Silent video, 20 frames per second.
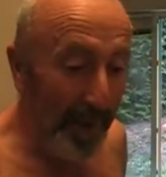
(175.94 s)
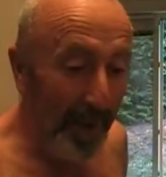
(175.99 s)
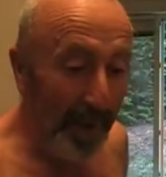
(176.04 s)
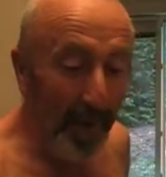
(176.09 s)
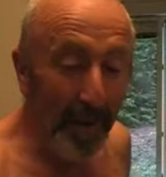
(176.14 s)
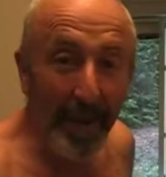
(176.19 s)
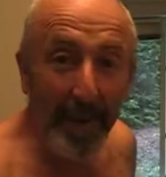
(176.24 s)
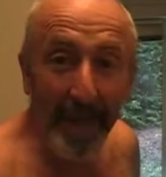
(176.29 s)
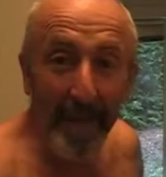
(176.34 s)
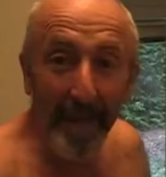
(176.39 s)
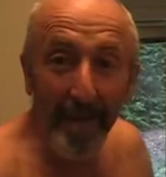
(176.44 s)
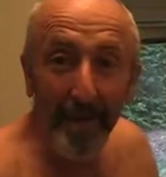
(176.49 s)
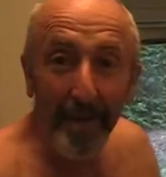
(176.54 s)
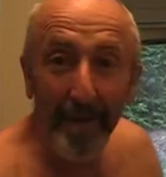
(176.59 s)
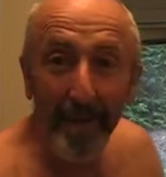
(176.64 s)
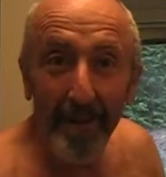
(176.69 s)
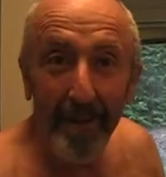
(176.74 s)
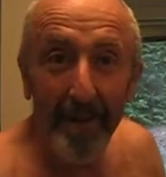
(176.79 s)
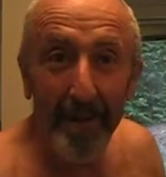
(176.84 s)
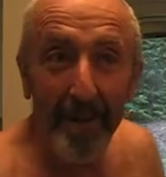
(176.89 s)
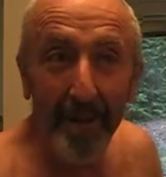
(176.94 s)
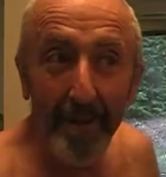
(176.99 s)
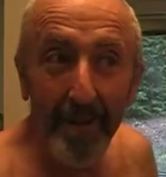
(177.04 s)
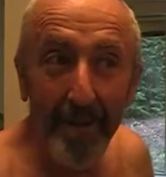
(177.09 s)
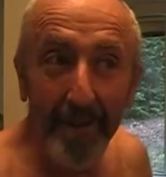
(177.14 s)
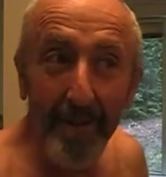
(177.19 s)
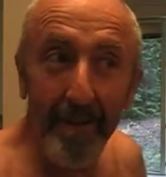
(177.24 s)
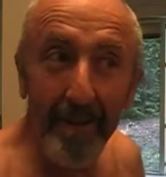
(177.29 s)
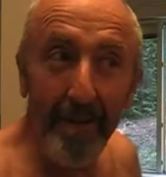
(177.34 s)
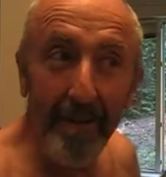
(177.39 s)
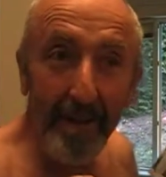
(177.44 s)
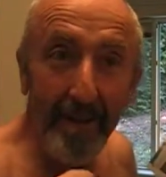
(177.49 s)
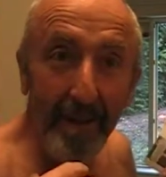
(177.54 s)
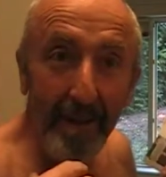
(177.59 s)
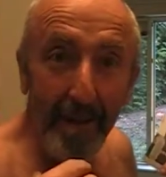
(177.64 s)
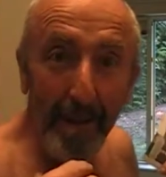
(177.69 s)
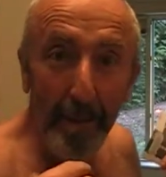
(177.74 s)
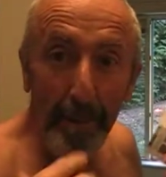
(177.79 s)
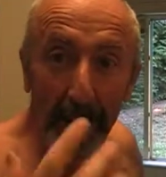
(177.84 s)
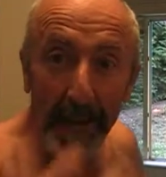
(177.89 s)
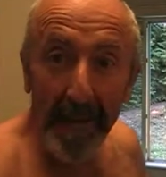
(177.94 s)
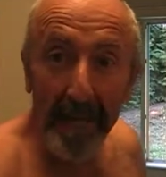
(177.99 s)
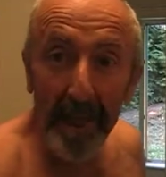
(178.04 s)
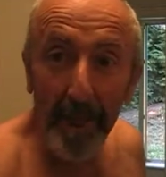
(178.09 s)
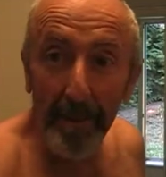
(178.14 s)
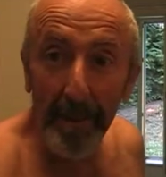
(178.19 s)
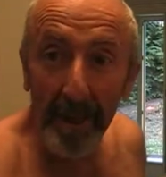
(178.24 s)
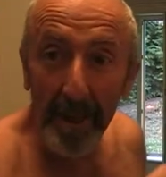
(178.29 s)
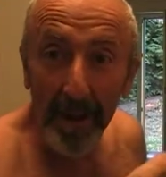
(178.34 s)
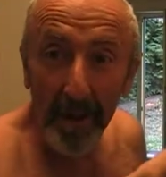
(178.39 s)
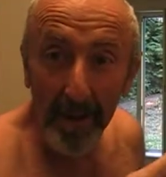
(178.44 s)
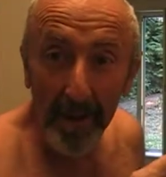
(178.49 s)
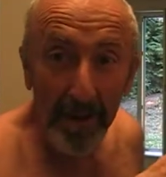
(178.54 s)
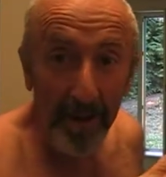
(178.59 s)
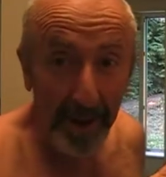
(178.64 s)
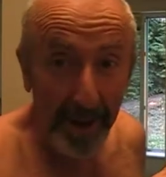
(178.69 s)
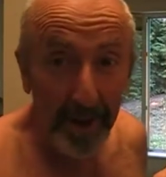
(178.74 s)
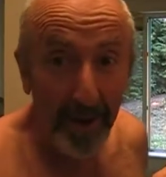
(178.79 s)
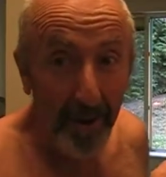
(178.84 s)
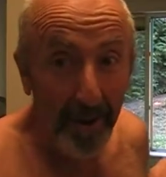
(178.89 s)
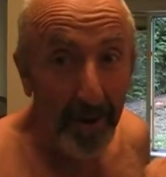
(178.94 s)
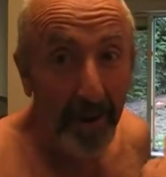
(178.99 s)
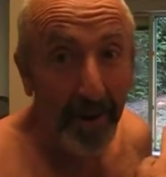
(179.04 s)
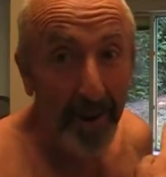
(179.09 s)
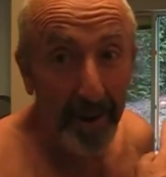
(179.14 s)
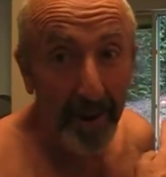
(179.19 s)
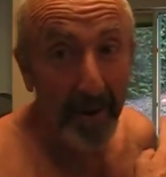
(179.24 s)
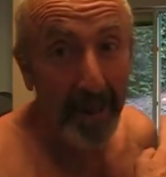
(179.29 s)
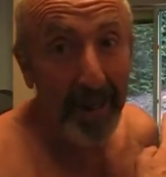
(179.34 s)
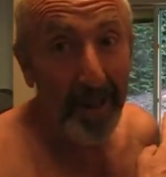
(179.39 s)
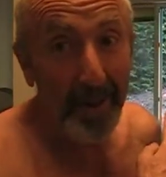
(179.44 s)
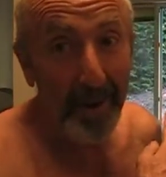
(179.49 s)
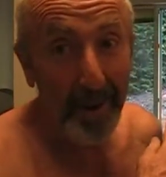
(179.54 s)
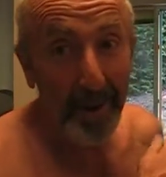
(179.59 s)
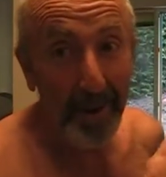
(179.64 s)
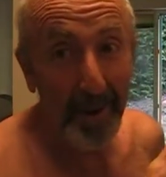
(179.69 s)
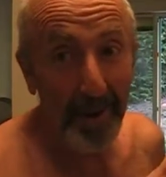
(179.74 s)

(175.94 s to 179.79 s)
Okay, you you pack up and see, there's other countries.